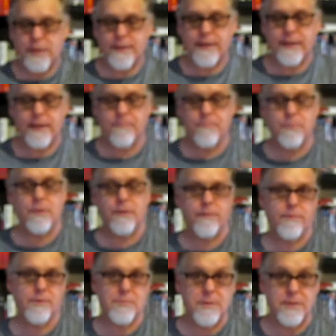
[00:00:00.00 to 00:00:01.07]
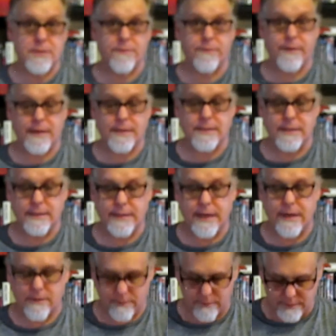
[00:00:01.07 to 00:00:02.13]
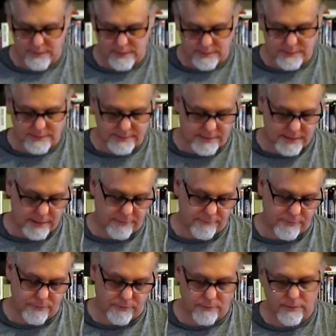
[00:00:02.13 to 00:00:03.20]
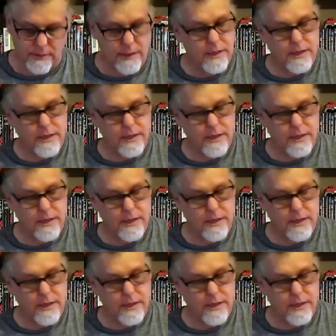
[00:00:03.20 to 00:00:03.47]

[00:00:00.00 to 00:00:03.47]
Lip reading: and they put special effects in later. So that's kind of cool.